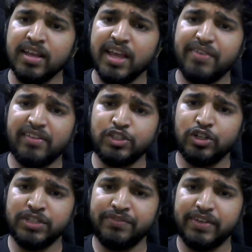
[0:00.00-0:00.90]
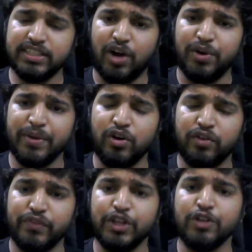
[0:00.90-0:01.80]
If you have the solution for this, how do you go
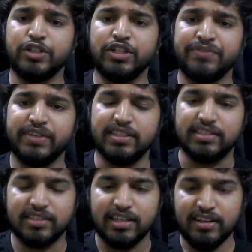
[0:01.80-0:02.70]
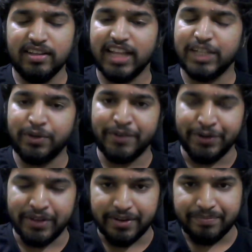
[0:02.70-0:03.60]
for the new solution for this? That's what we're doing
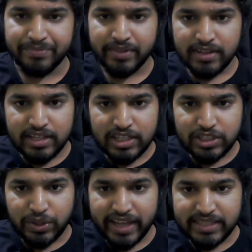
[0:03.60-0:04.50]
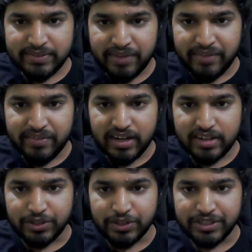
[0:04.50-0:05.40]
here. So x1 and y1 are
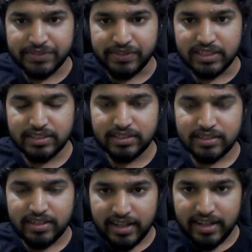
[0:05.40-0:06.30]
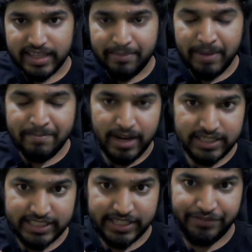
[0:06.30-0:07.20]
solutions for this. They're being passed
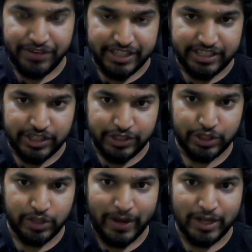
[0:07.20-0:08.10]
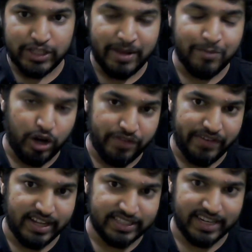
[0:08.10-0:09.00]
as reference. So the values are being modified
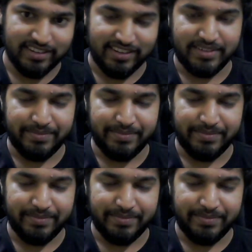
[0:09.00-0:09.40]
inside there.